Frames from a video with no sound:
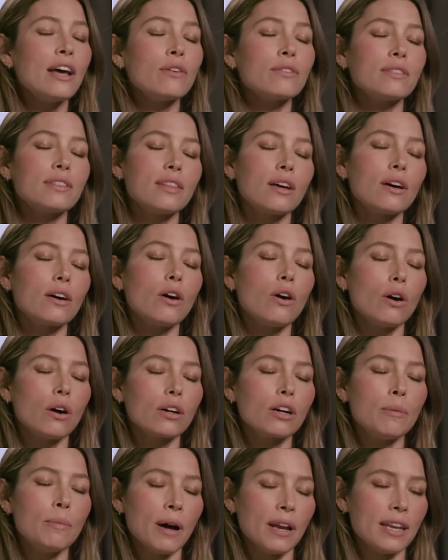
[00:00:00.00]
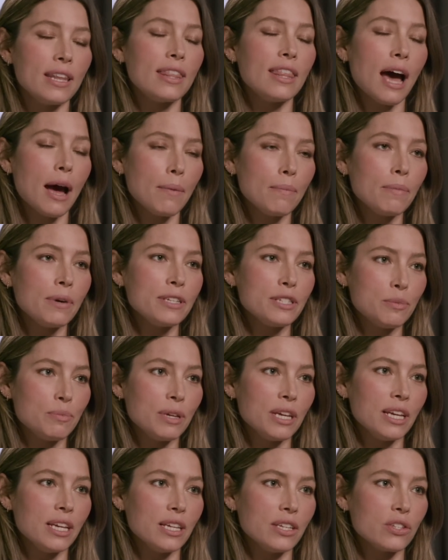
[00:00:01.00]
now, oh, come on, that must
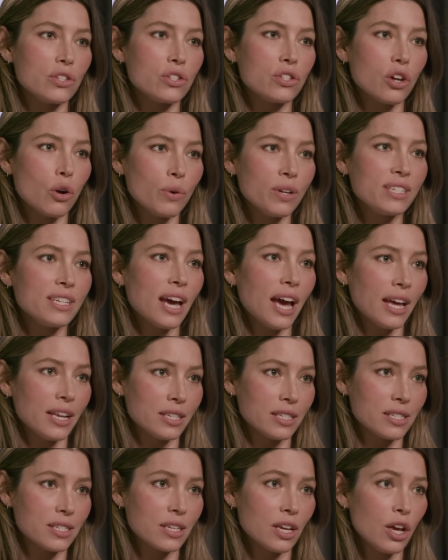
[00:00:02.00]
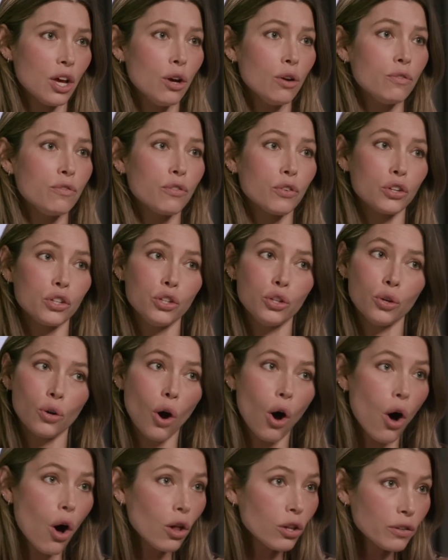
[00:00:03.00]
be so intense for you,
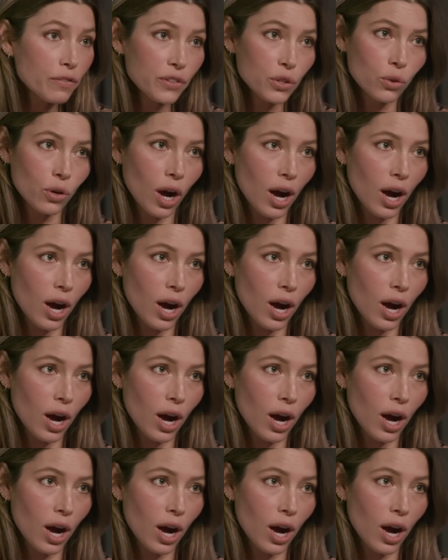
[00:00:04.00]
all of you